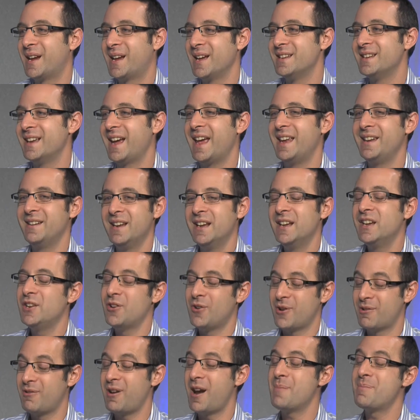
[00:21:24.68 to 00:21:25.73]
So, our
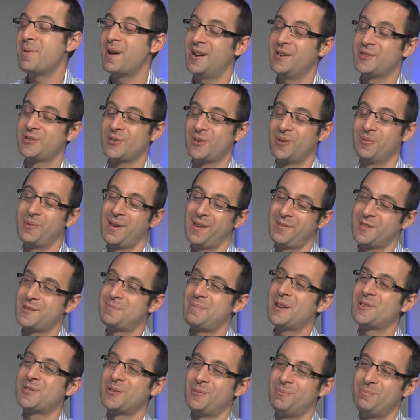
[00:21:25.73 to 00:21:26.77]
grandparents we have a
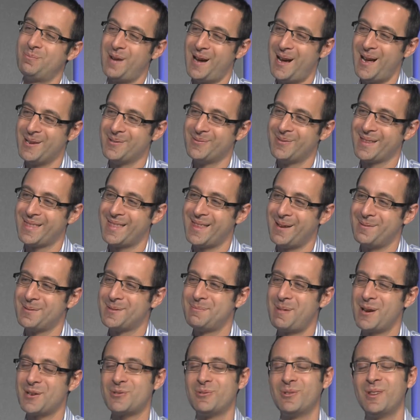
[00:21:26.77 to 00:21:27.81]
special bond with them, a
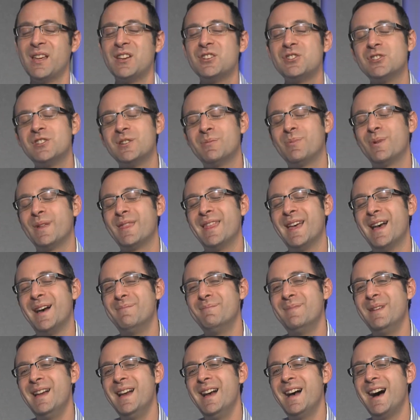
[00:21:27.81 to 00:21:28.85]
special relationship with them,
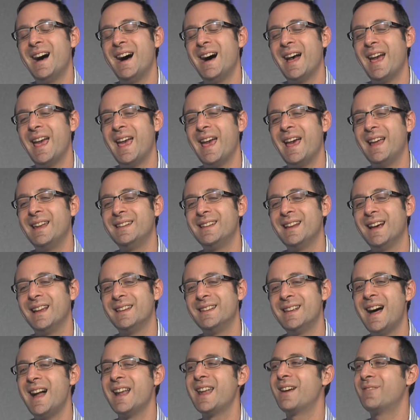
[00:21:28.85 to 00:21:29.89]
and
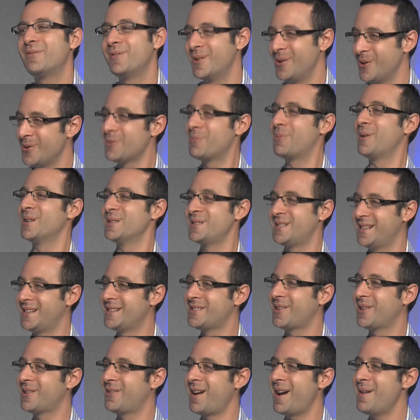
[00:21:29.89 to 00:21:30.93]
not every older person is
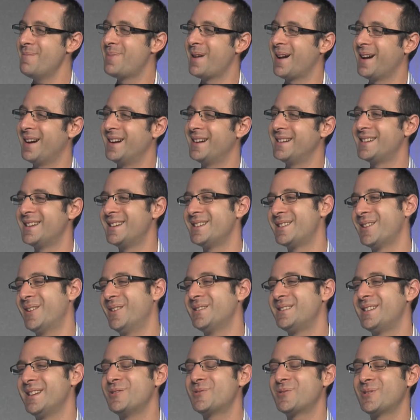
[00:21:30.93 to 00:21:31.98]
our grandparent. And so
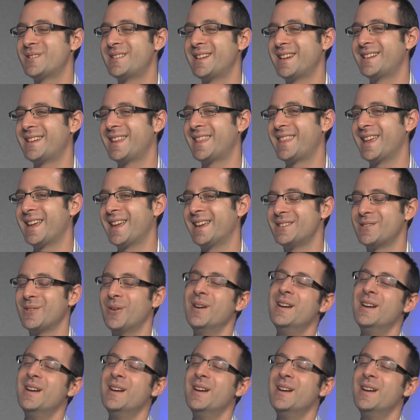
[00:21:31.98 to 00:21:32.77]
it's interesting to think,